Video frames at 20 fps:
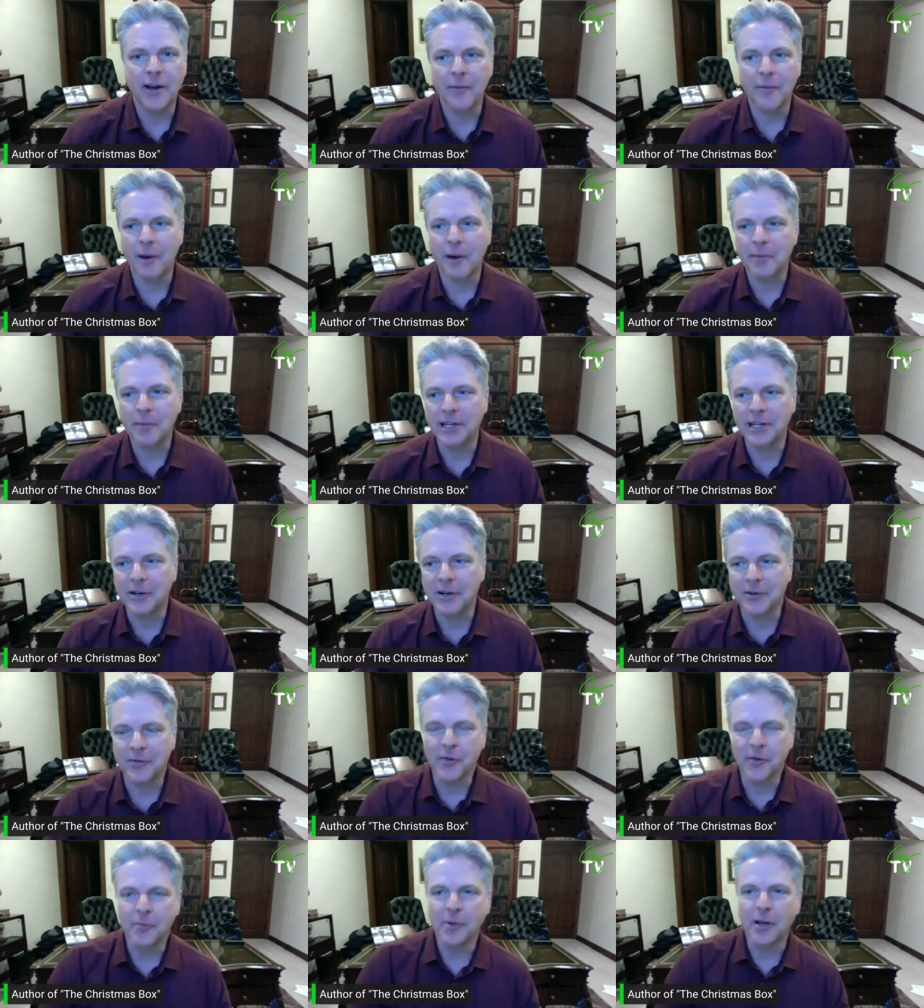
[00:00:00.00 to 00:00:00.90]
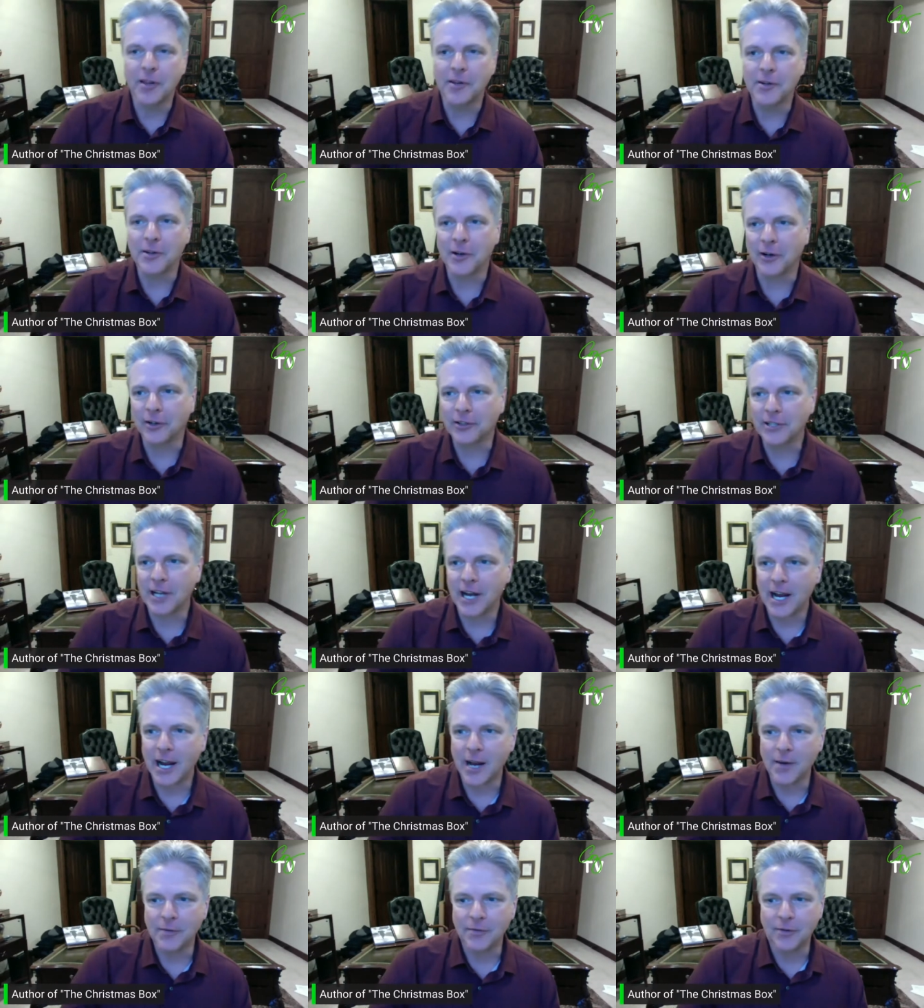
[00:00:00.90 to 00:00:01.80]
I'm being interviewed by the New York
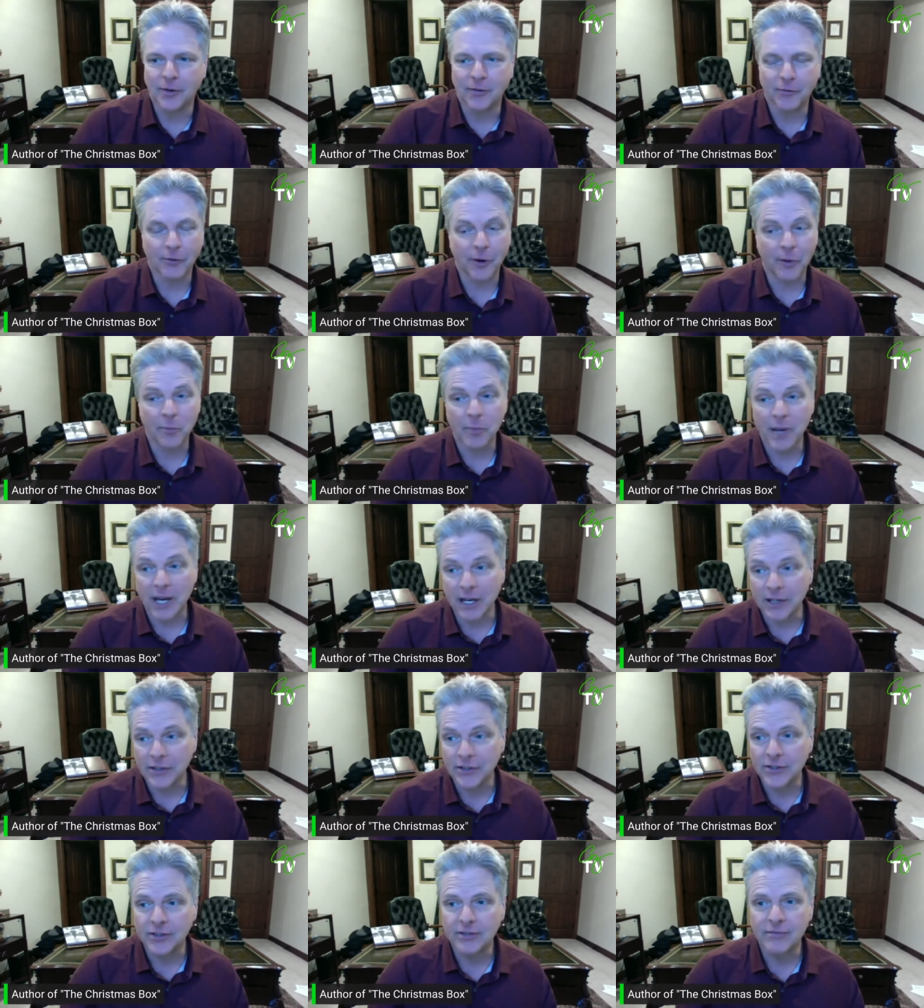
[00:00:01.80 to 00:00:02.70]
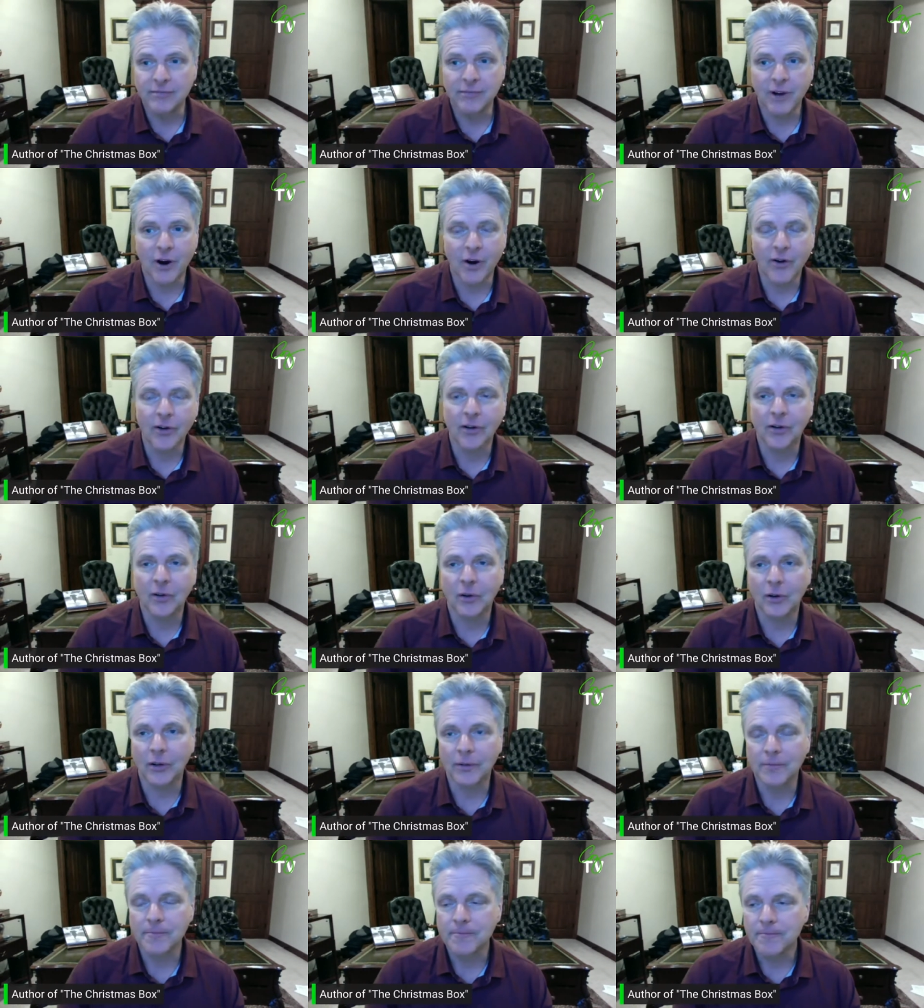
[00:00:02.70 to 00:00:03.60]
Times for a front page
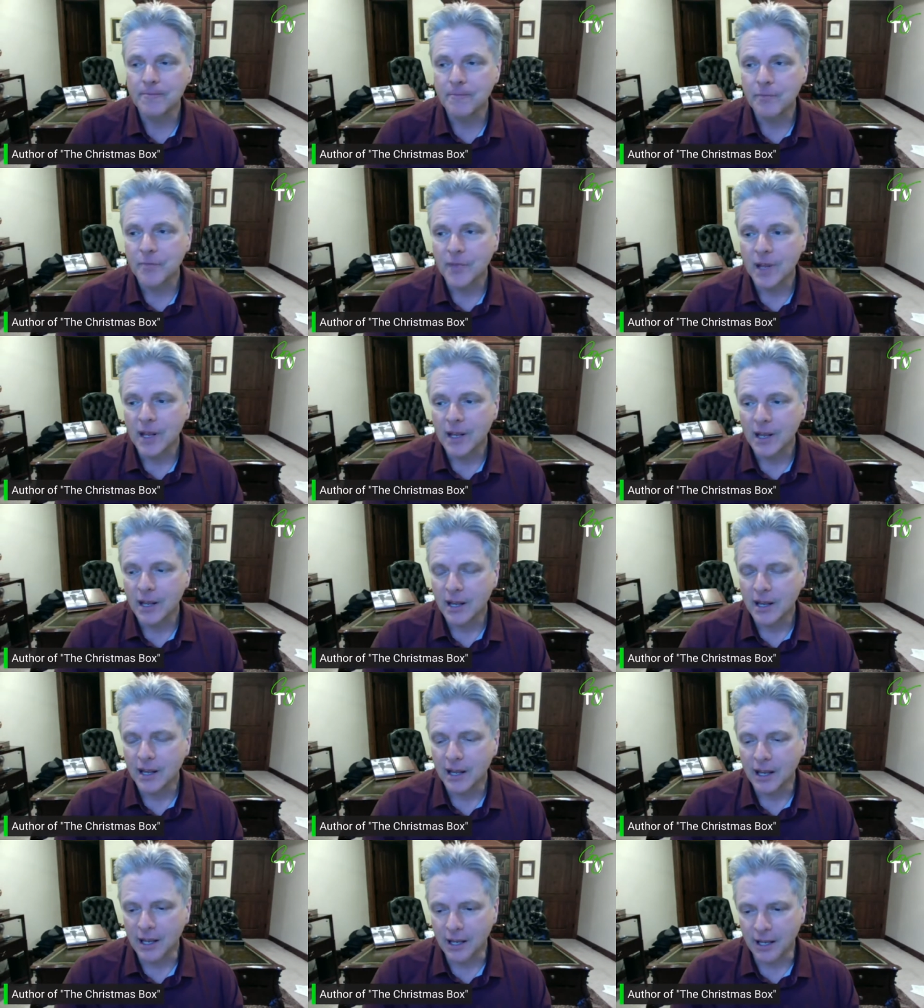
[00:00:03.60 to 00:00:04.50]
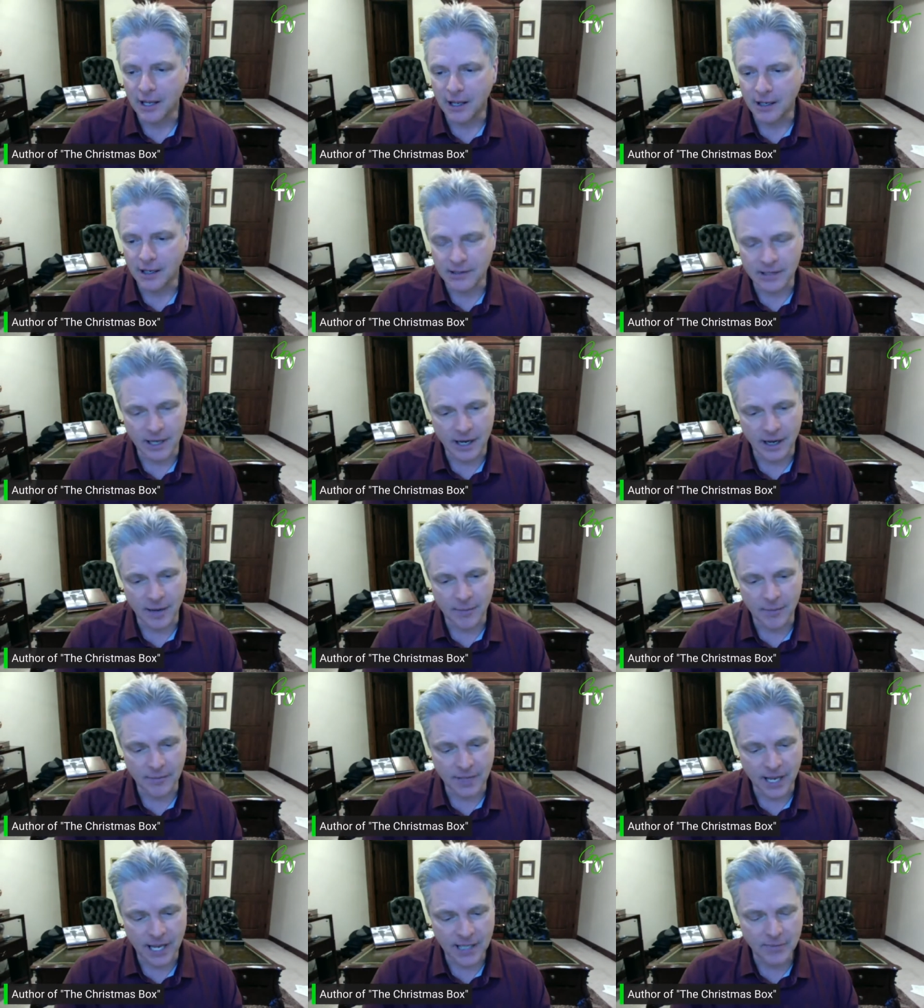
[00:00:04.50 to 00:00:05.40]
article. And
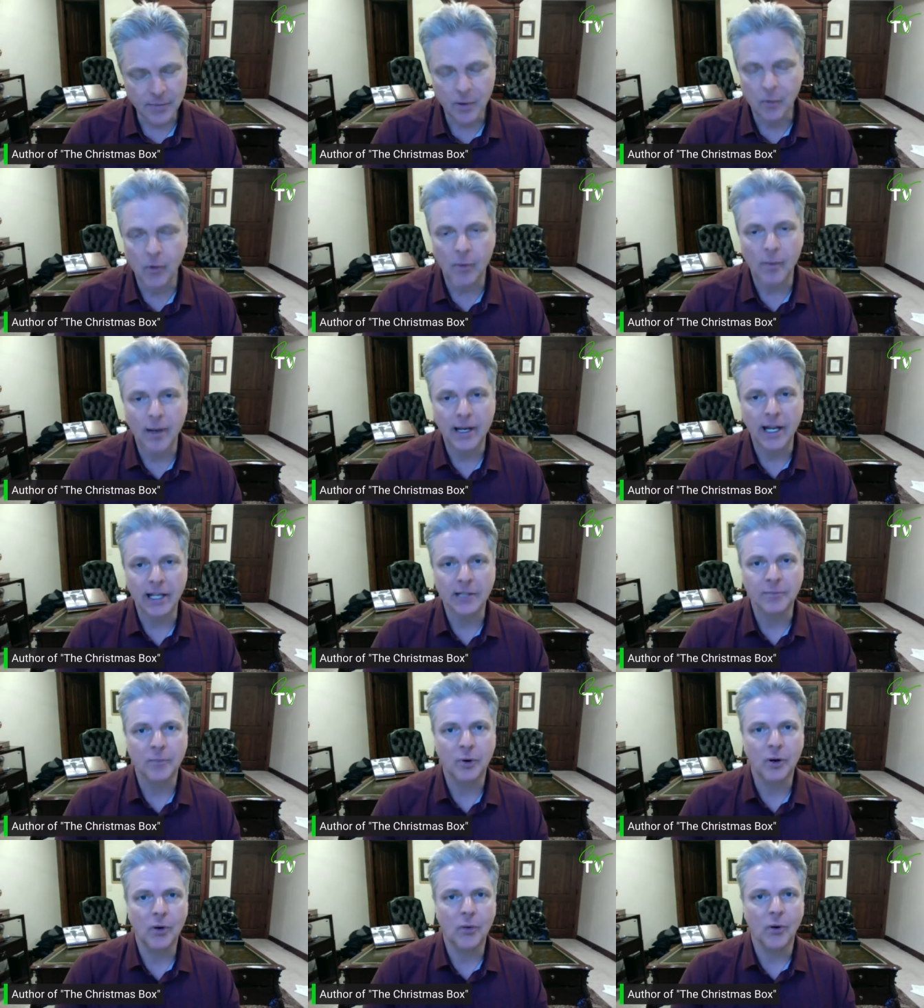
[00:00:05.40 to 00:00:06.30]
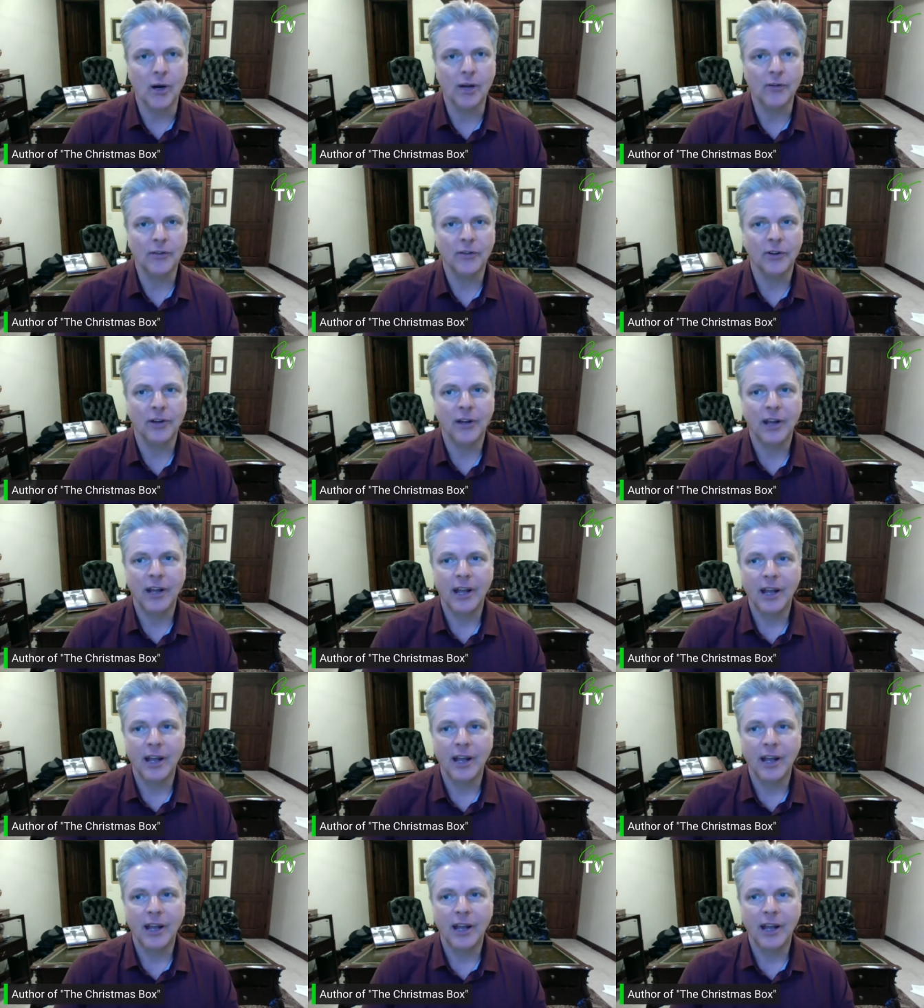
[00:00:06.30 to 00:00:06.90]
um, they asked me what my next book was.